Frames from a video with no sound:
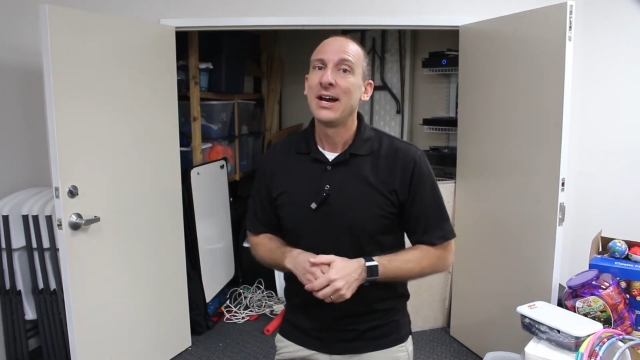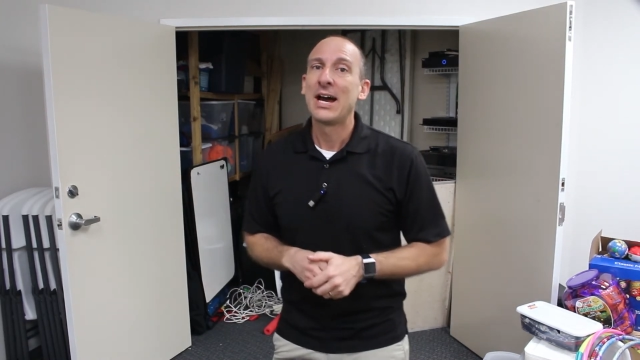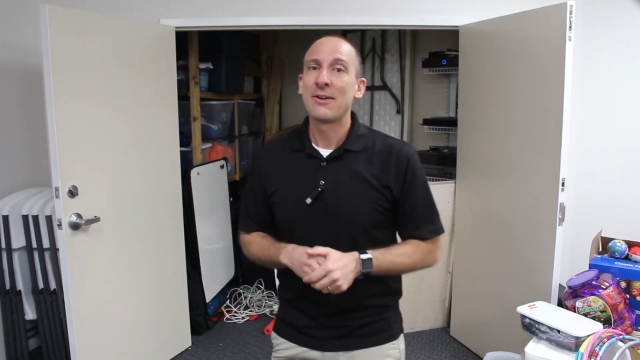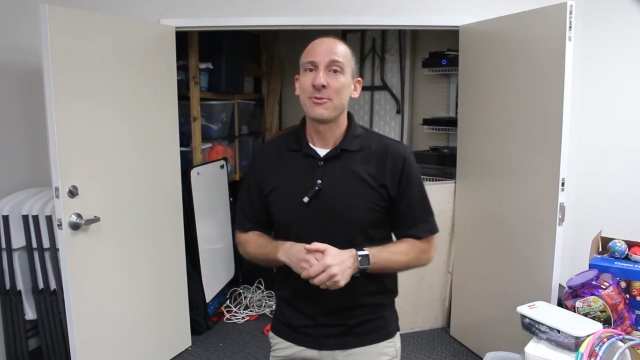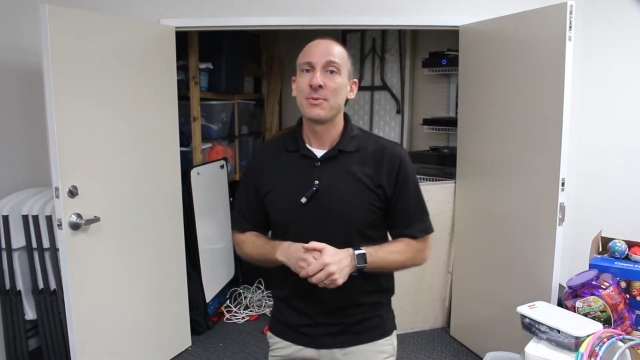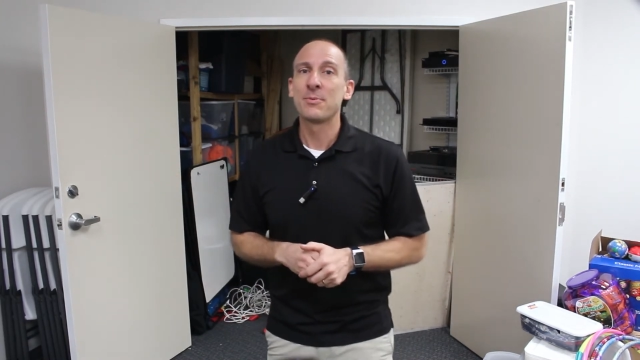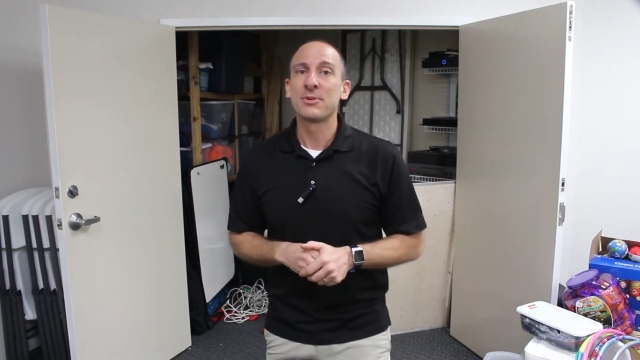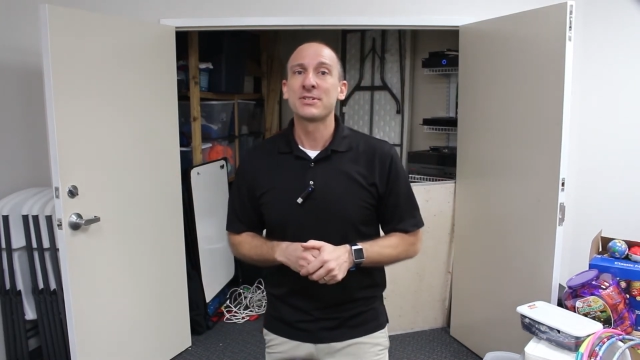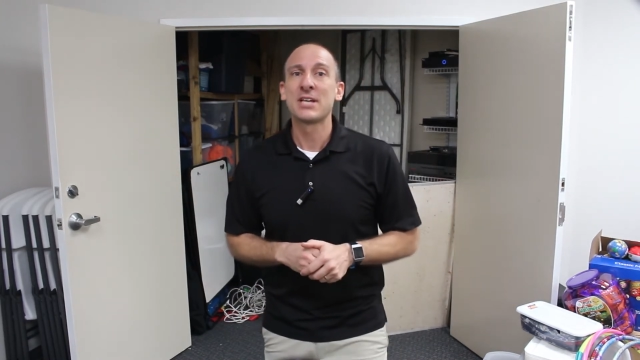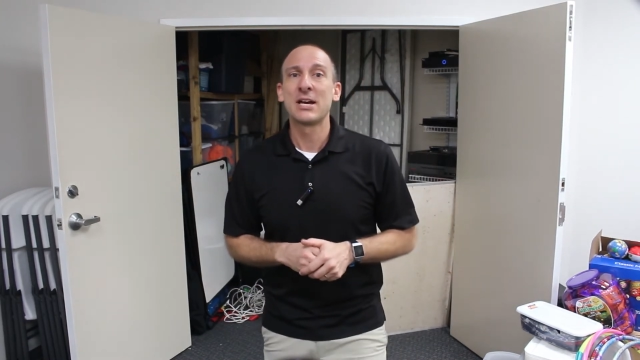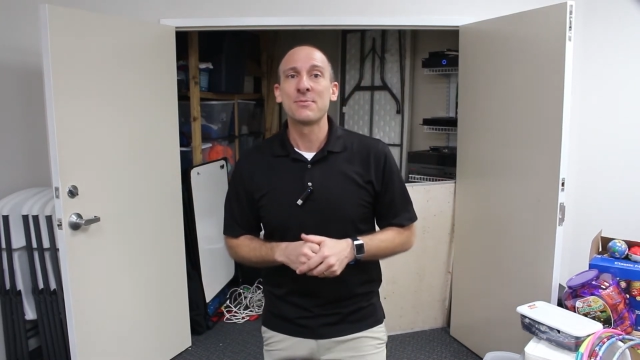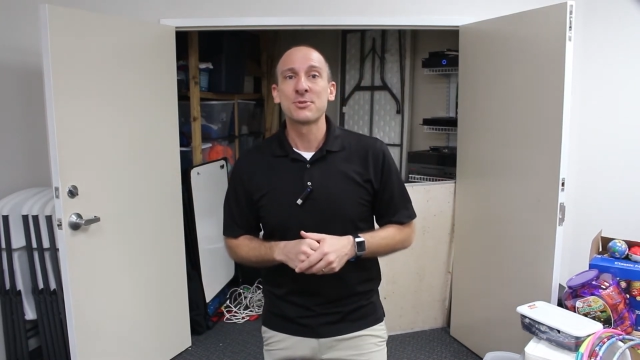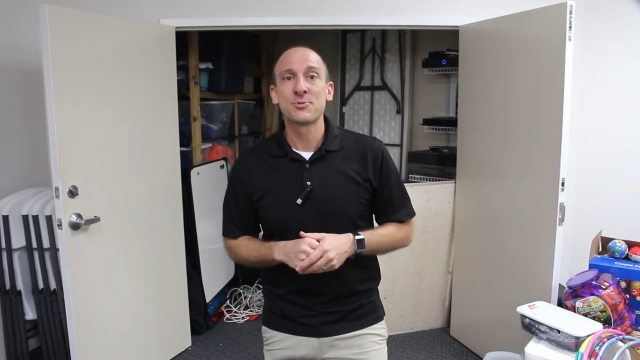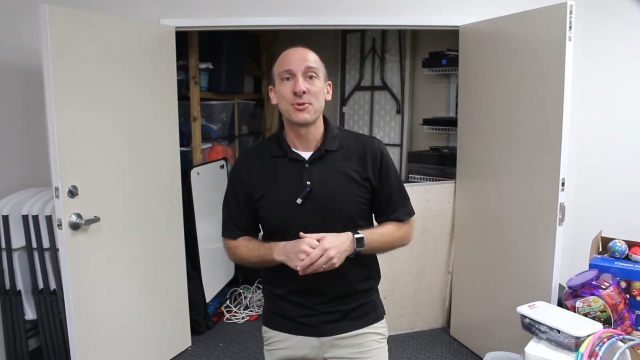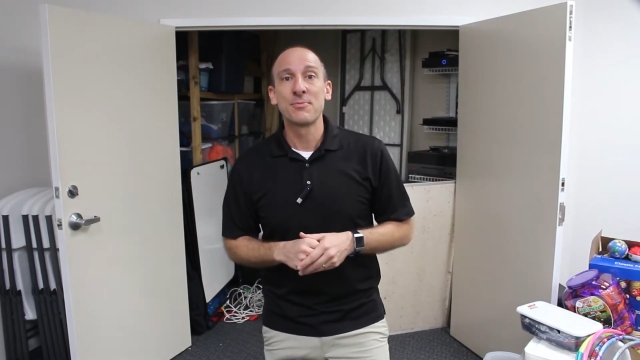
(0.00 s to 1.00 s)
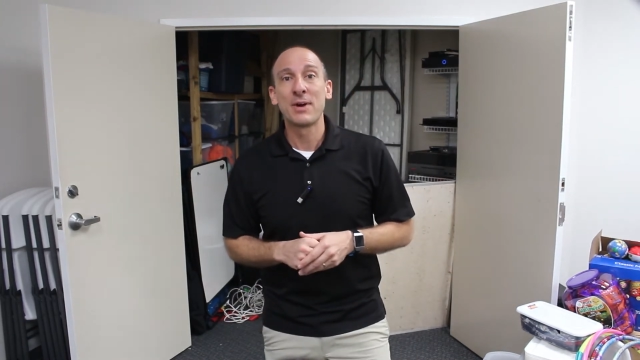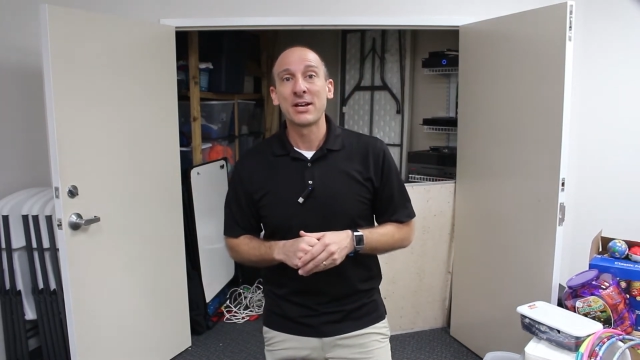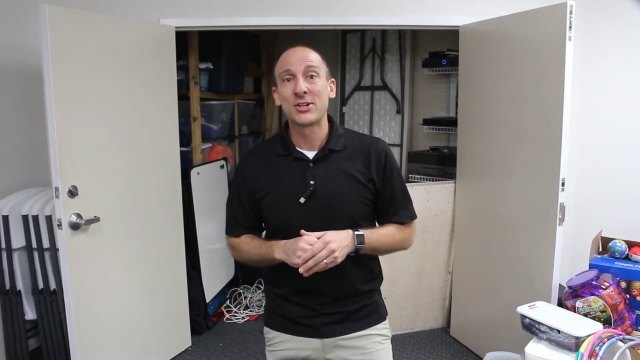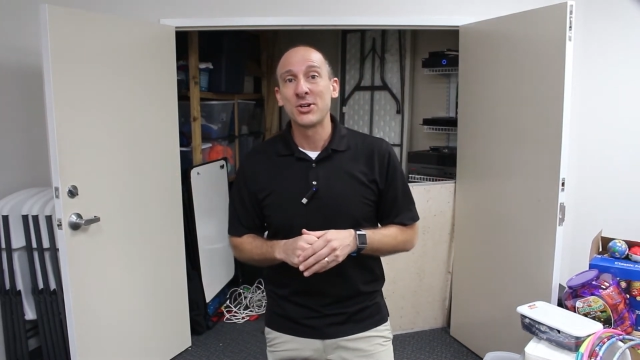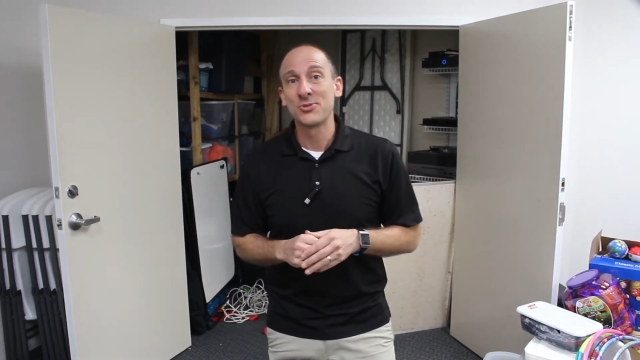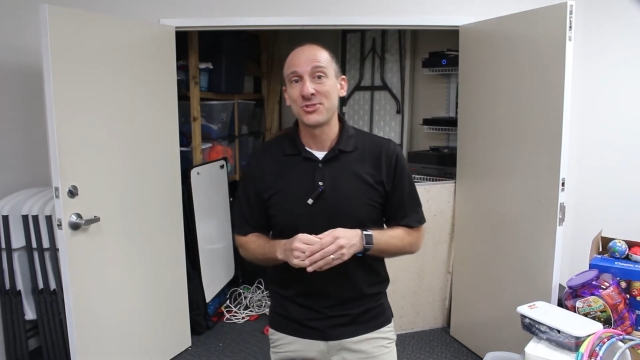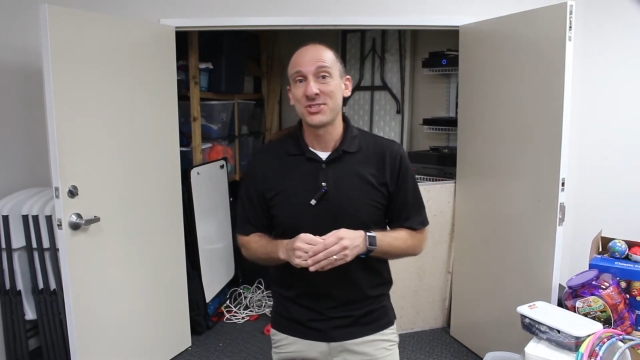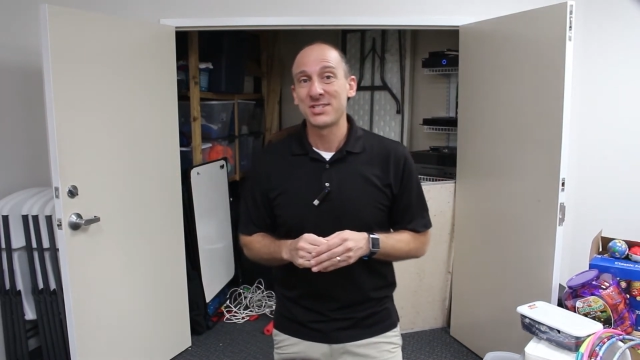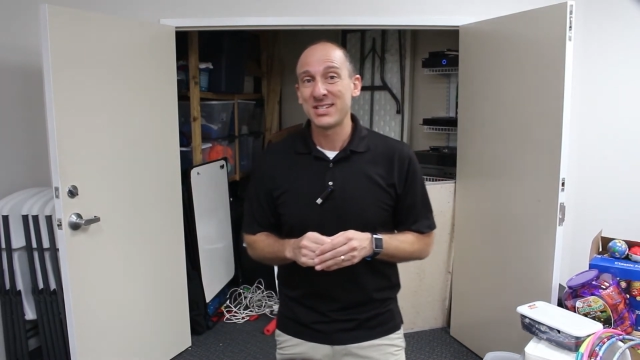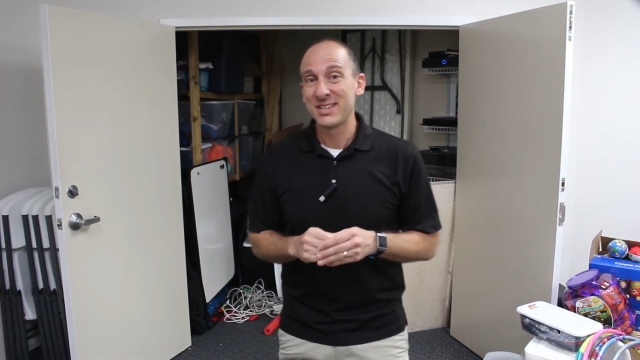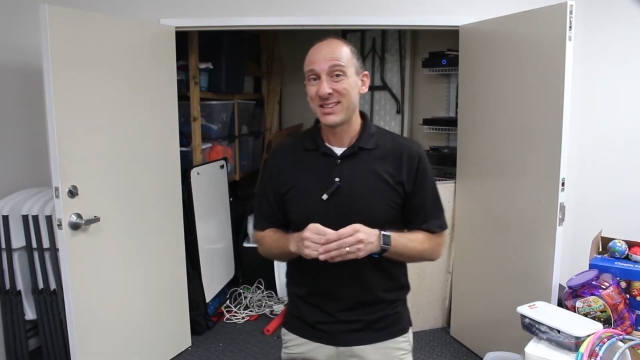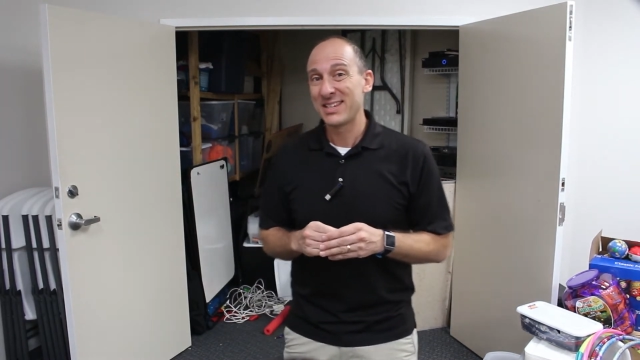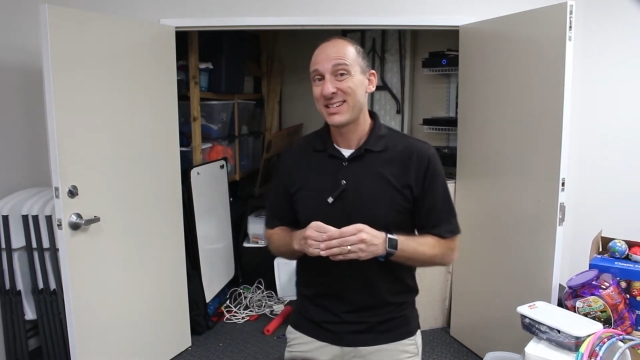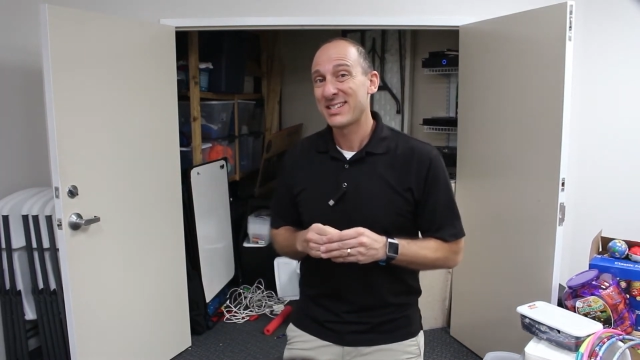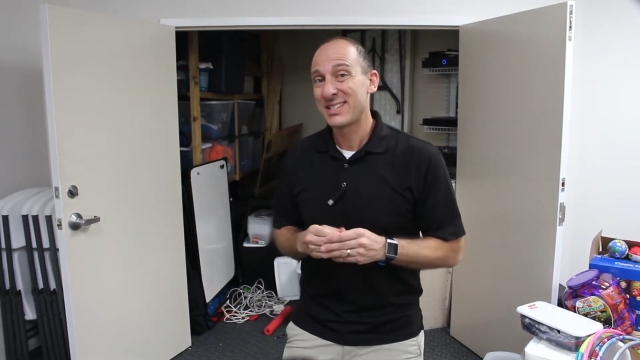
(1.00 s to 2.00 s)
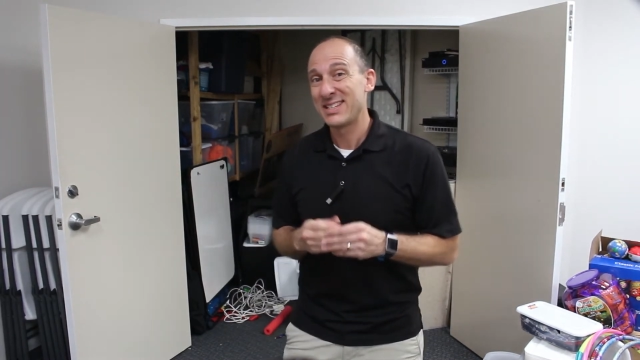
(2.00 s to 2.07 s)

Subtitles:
I remember times when my coaches did things